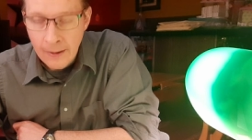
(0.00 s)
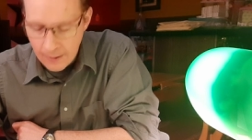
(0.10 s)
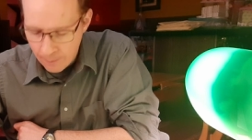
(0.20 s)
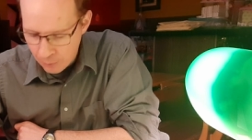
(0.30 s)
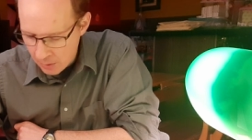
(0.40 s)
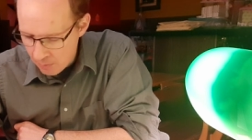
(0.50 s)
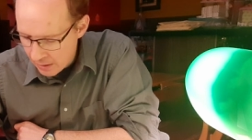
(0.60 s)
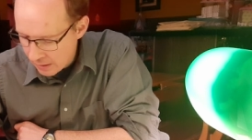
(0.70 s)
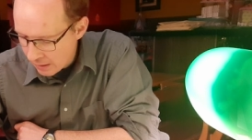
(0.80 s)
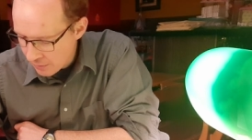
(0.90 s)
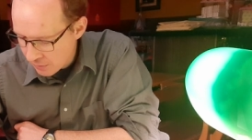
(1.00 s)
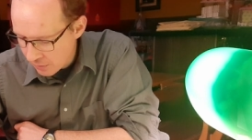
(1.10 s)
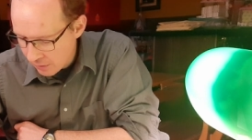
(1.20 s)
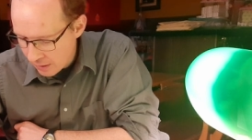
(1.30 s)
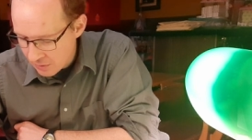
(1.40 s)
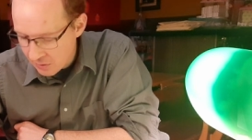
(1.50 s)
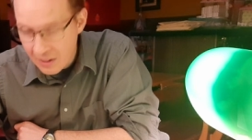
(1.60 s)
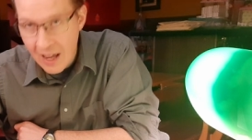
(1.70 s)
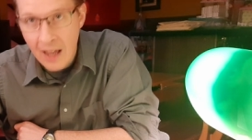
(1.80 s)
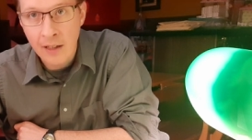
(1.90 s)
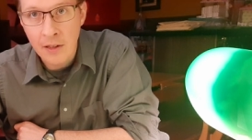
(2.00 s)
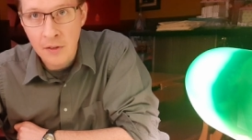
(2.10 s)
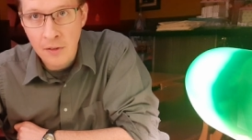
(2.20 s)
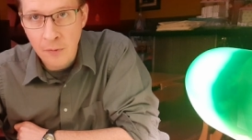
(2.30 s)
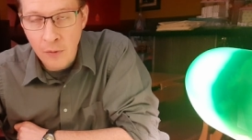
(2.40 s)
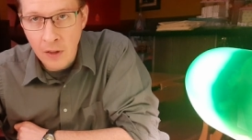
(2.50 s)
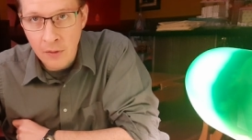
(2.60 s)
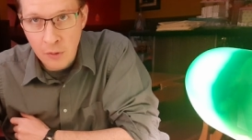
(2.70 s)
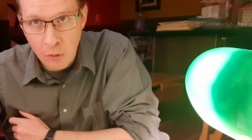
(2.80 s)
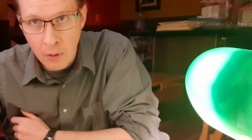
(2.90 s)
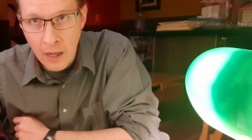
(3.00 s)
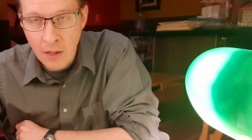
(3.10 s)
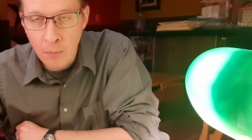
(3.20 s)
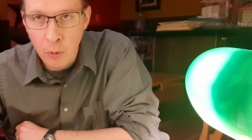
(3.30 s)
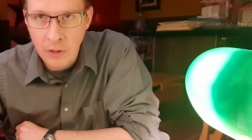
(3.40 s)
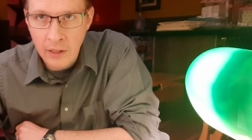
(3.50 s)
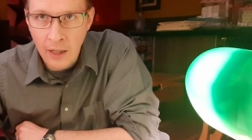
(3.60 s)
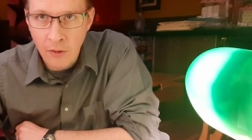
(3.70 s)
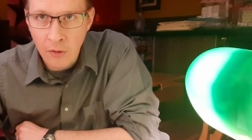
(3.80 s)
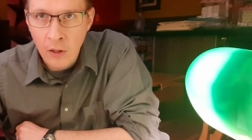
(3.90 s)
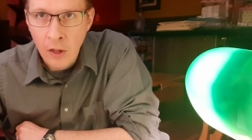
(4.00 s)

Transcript: Um, in many cases, a stack is, is created, put together